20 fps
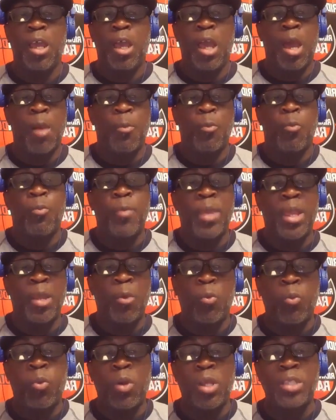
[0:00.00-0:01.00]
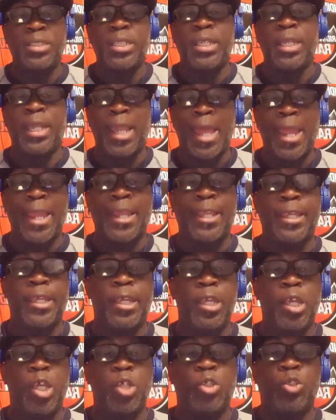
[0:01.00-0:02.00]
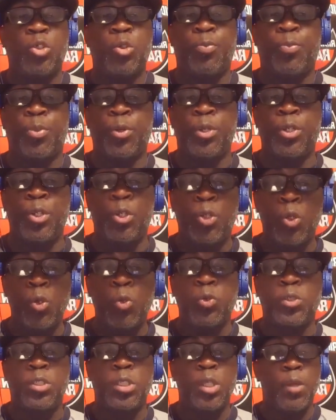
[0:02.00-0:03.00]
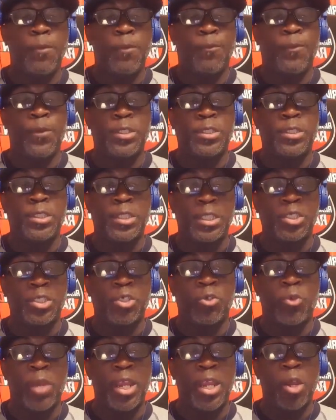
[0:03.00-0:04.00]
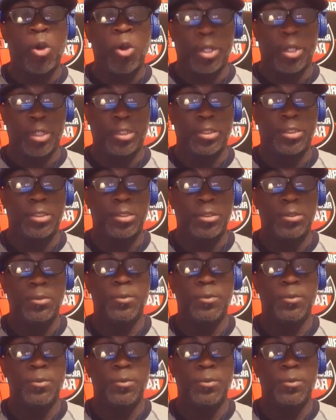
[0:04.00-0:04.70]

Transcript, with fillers: Um, man, what's it like to produce for such great artists?